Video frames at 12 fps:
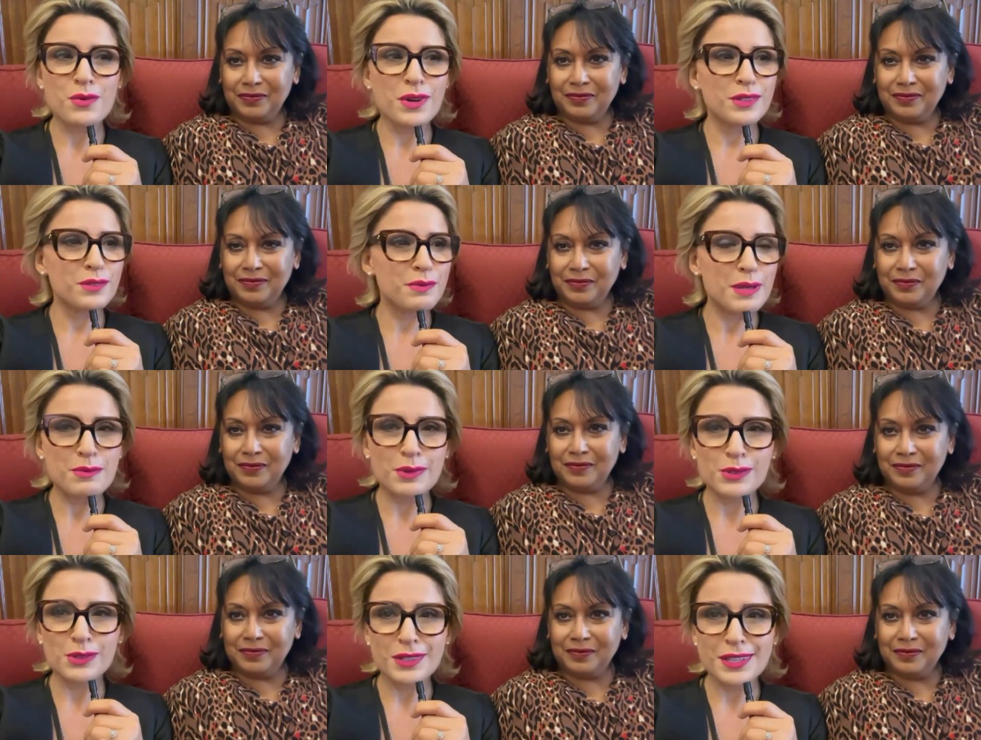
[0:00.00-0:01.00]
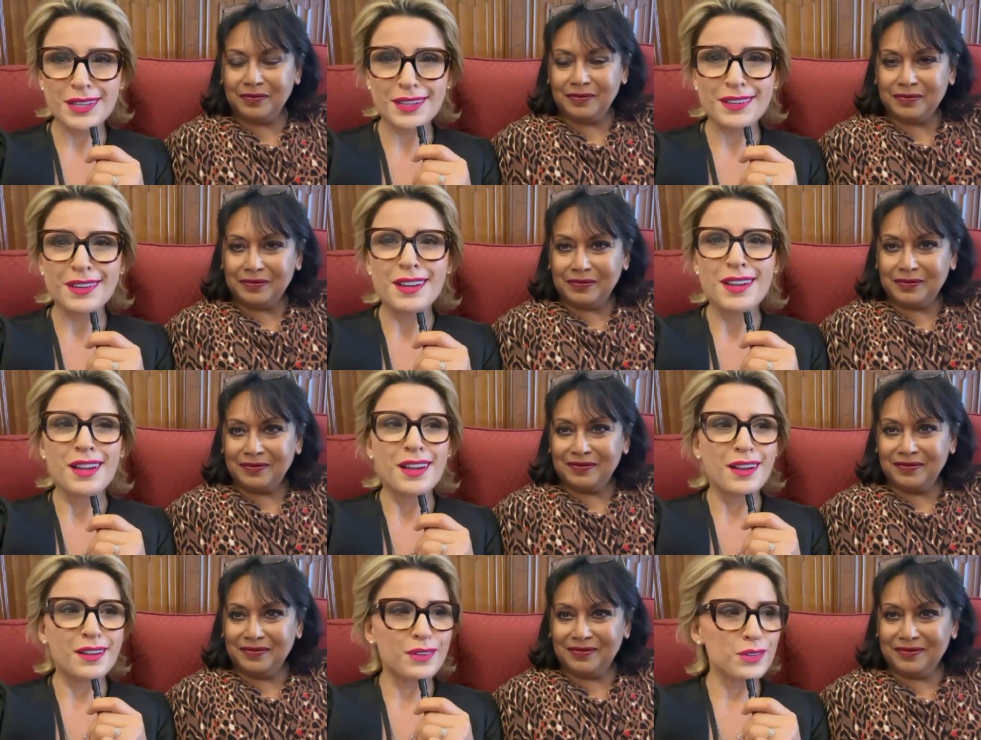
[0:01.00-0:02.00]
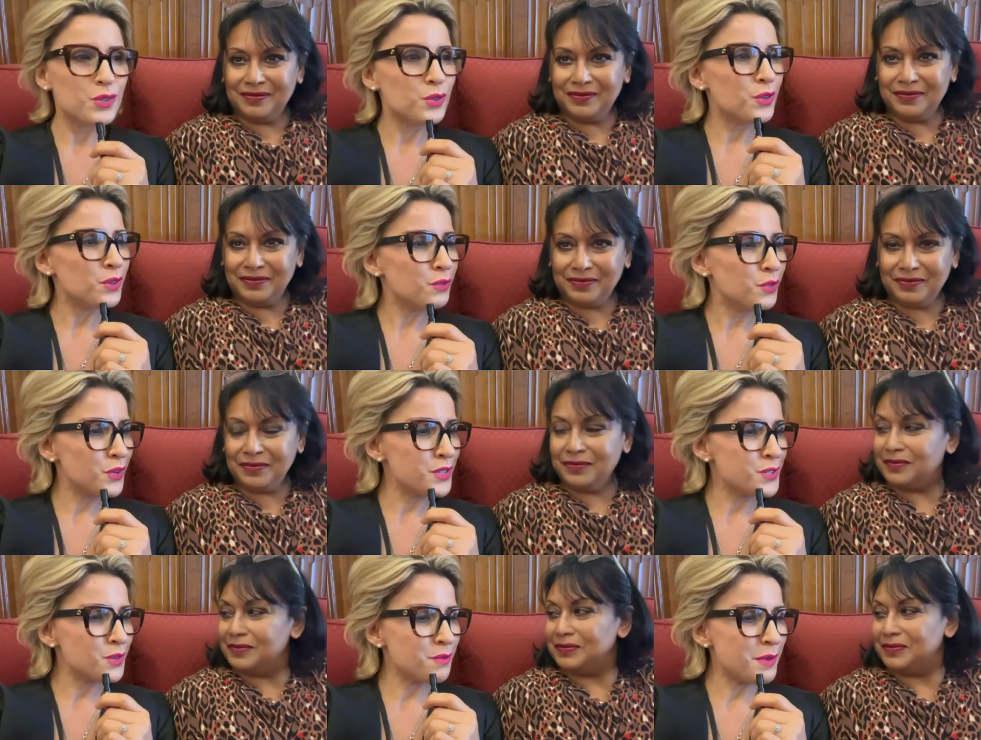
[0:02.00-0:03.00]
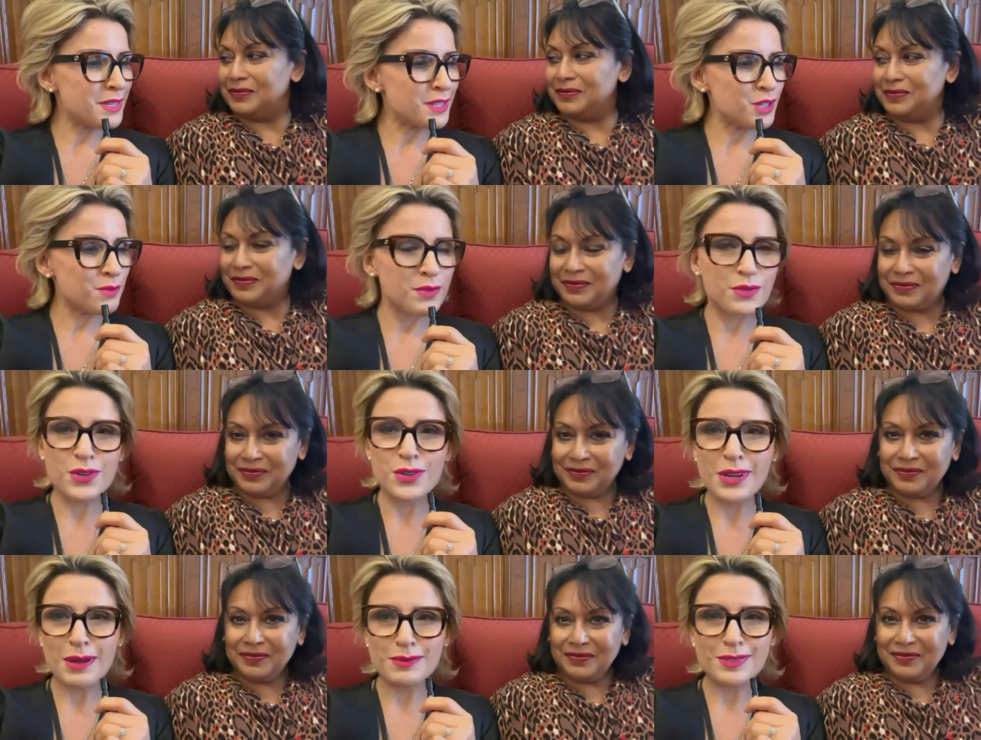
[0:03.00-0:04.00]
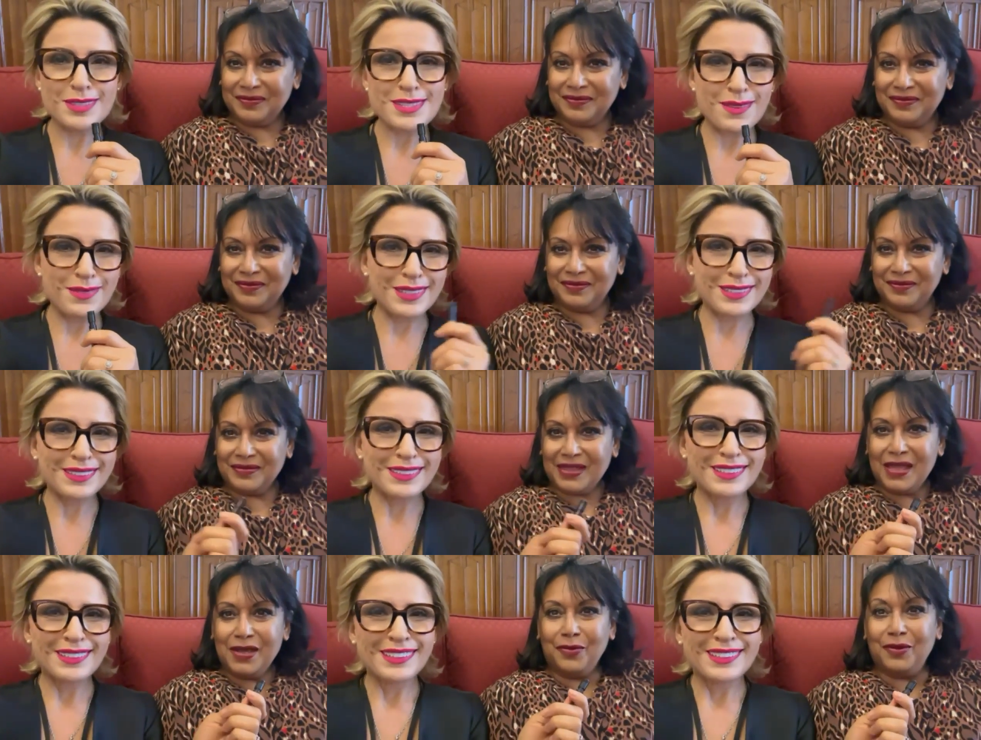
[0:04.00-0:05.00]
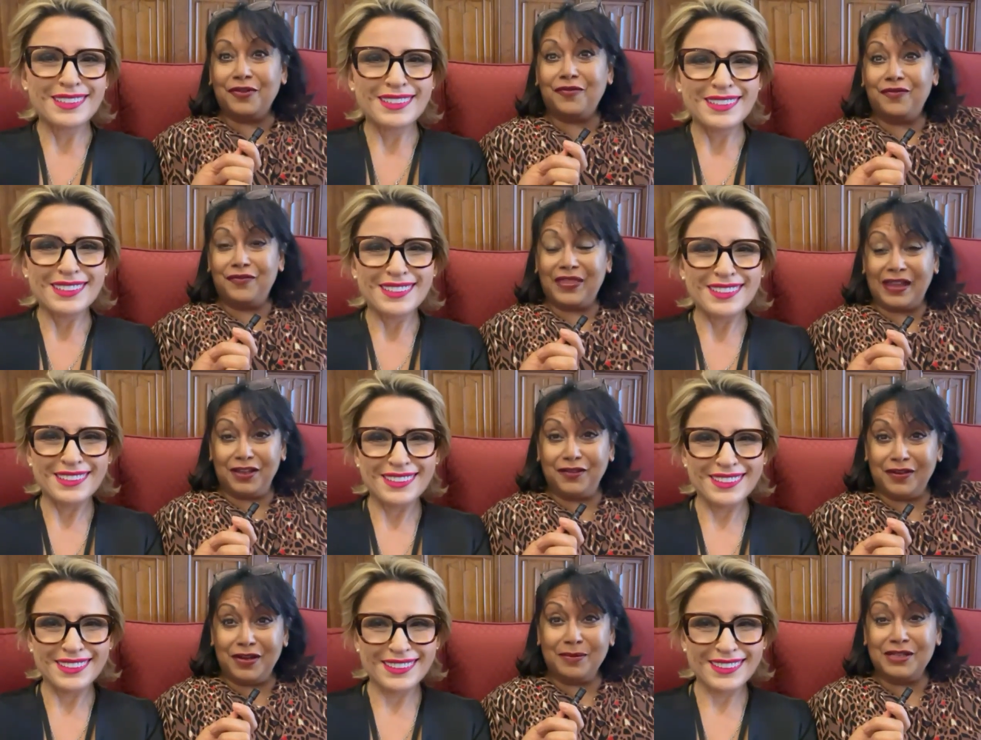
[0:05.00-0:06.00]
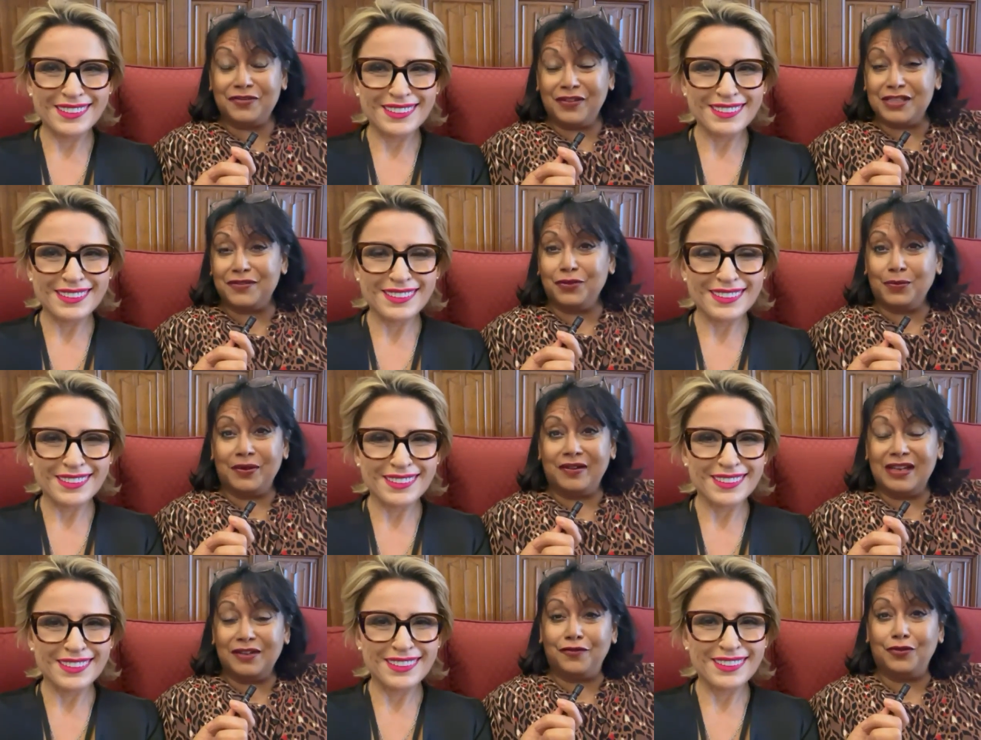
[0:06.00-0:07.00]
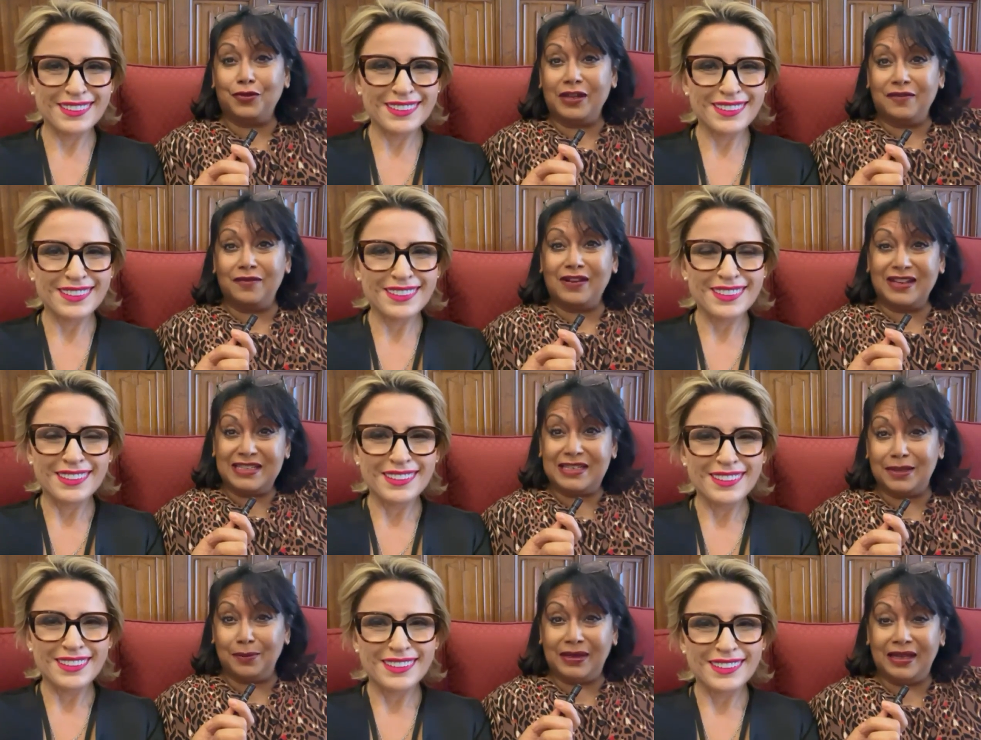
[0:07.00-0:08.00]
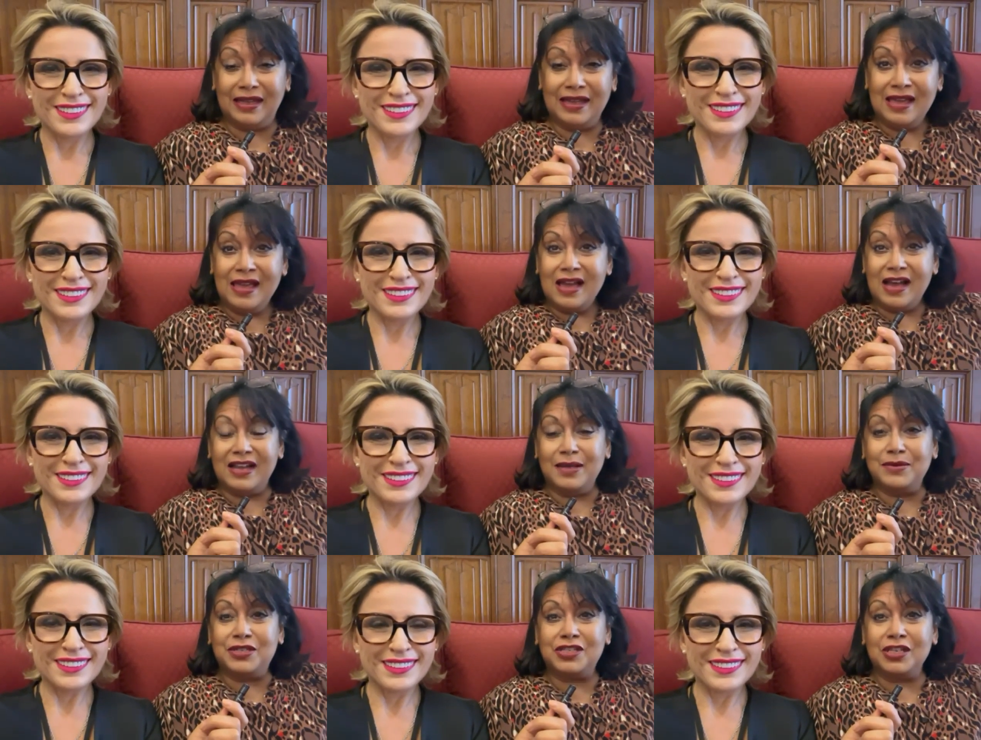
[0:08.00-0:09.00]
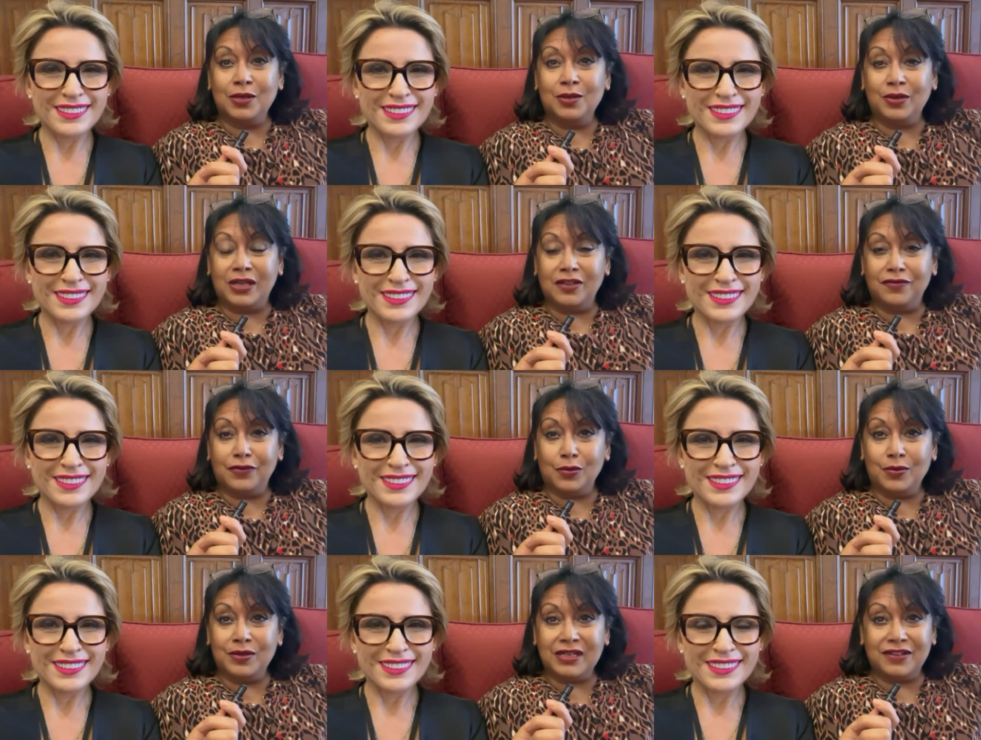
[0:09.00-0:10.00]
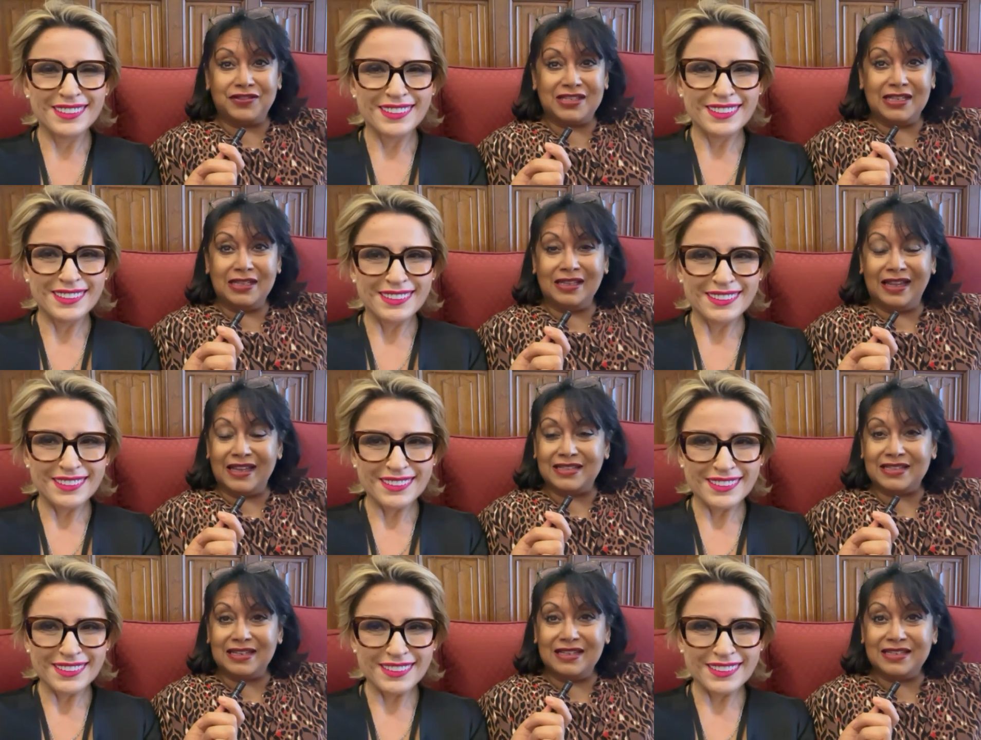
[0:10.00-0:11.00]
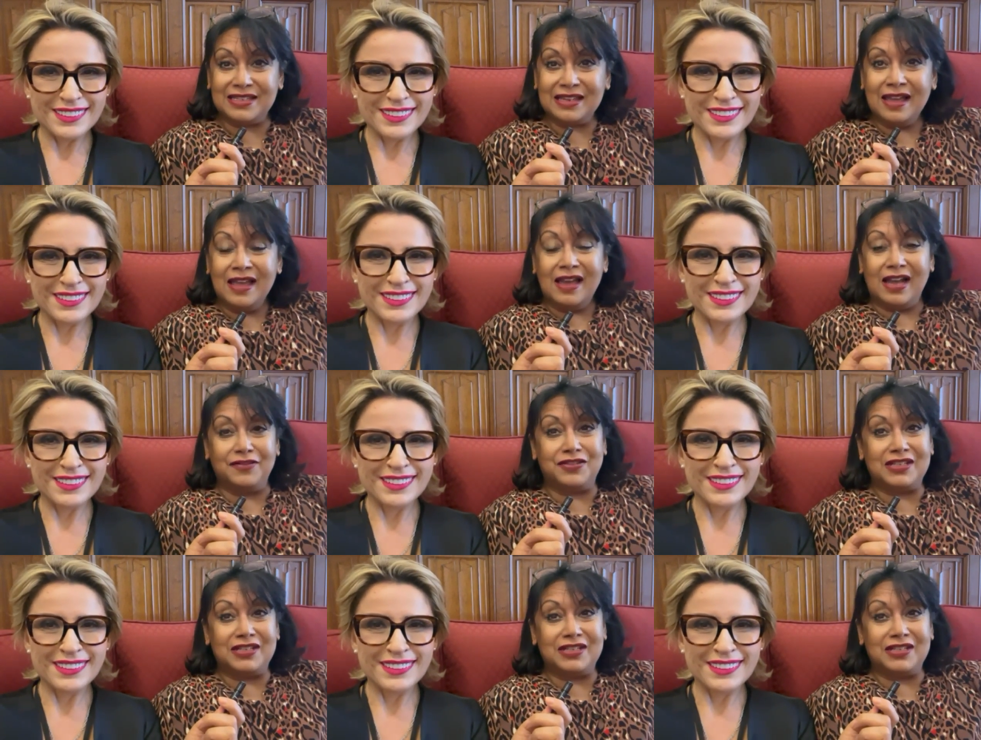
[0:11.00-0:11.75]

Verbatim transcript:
Speaker 1: want people to hear your voice, your message before you come to the summit. Well, thank you very
Speaker 2: much, first of all, Mirela, for inviting me. I am so looking forward. I've seen the guest list. I've